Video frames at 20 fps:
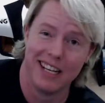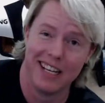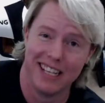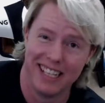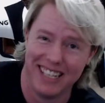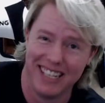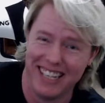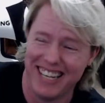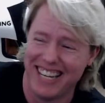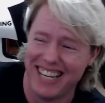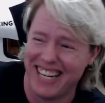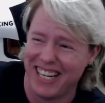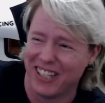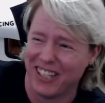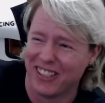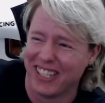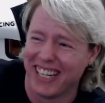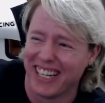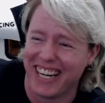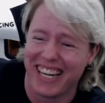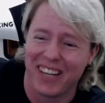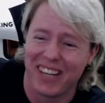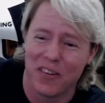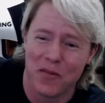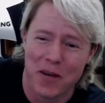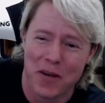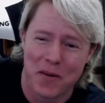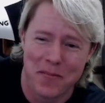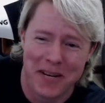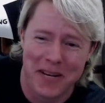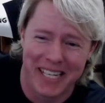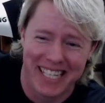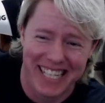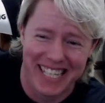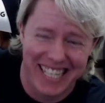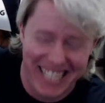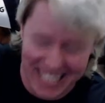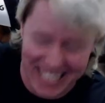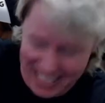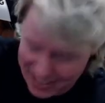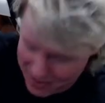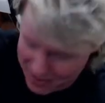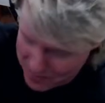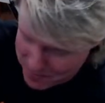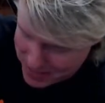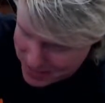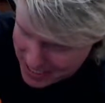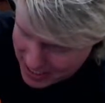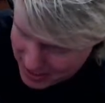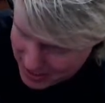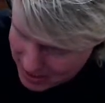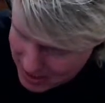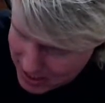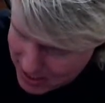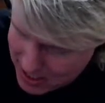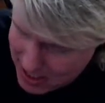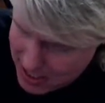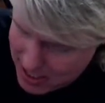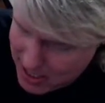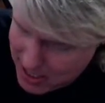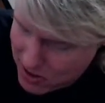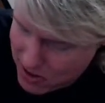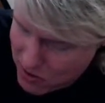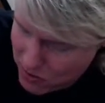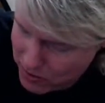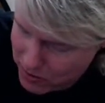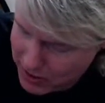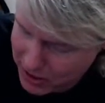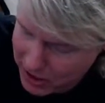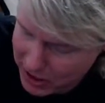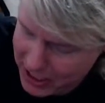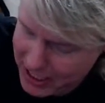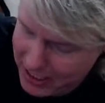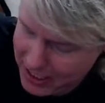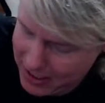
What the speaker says: And you're like, when am I going to get to the meat? Holy shit.